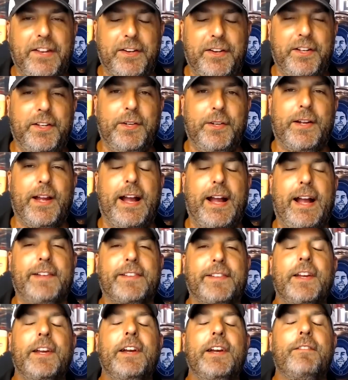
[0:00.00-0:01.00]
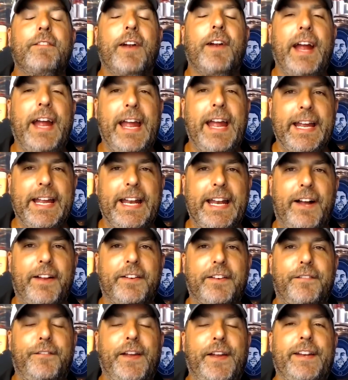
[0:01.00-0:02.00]
to you guys for hanging out in
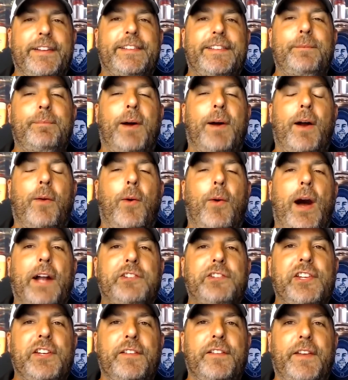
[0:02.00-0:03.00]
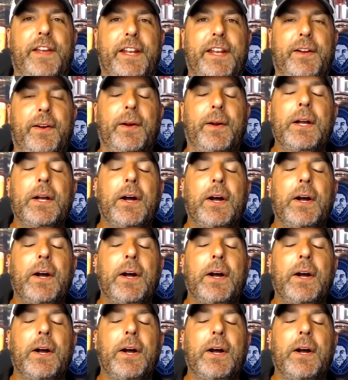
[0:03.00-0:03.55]
the fantasy bar, watching the video.